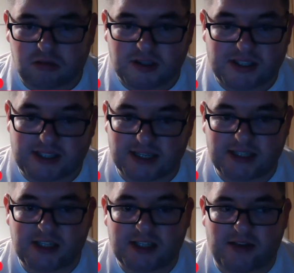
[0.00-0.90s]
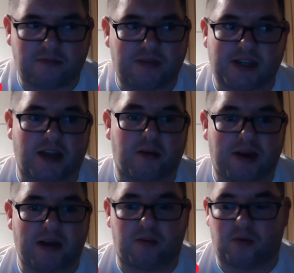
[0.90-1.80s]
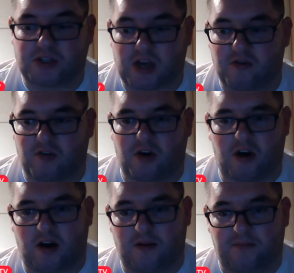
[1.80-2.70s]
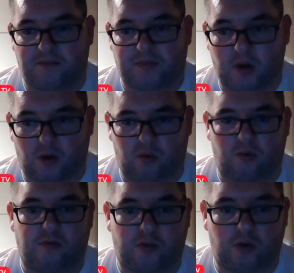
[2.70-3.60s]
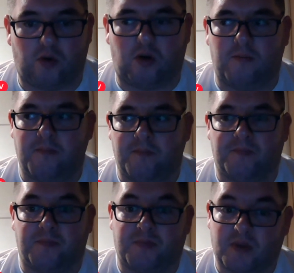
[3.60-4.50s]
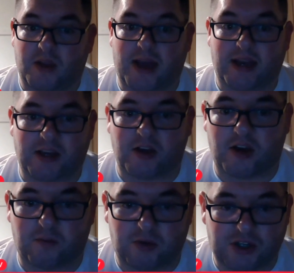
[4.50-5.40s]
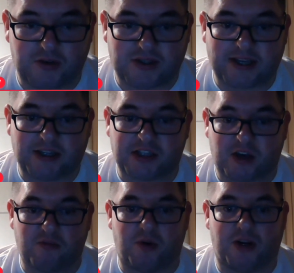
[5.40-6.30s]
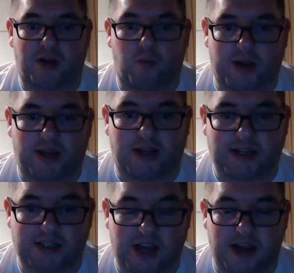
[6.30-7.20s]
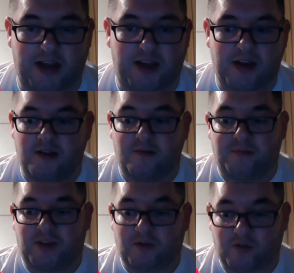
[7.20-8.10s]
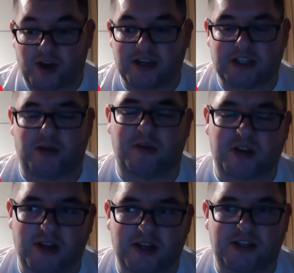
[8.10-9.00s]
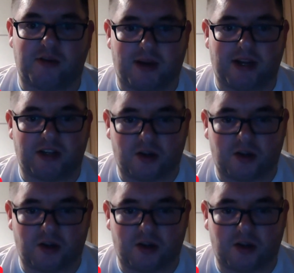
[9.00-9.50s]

67% of people so far all thought Eddie Hearn would use that Dazn money and win this. And in fairness to him, a $32 million